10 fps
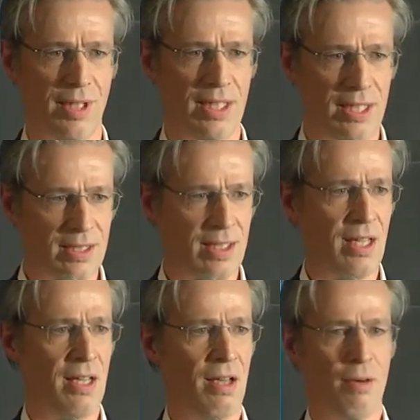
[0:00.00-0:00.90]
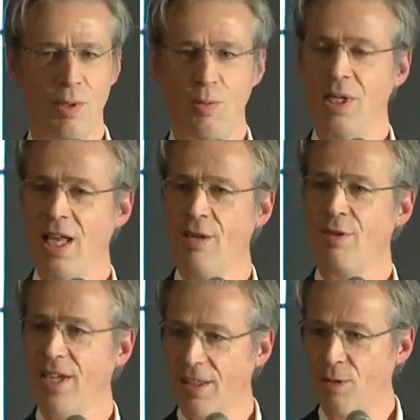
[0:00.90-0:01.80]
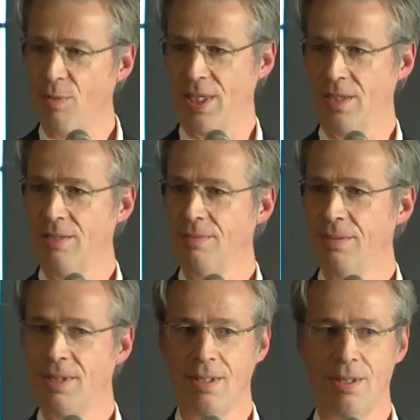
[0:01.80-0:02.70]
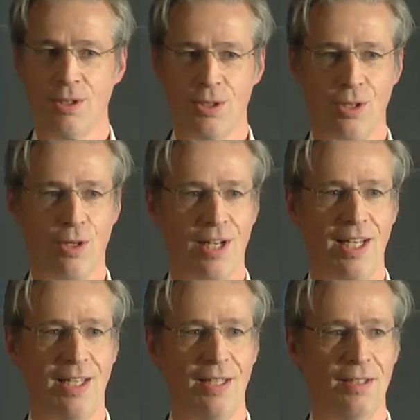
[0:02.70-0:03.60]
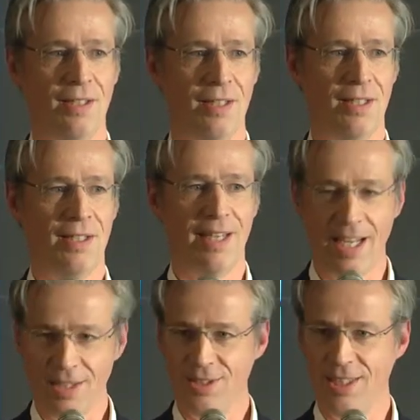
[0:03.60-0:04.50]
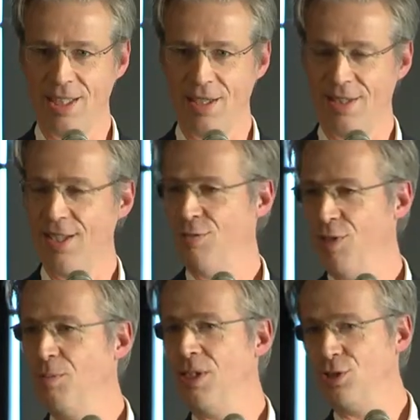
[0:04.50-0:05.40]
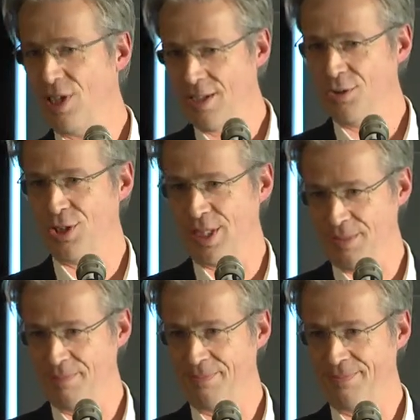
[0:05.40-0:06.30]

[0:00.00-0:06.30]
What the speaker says: That is, we will have another one certainly next year. And that will be challenging.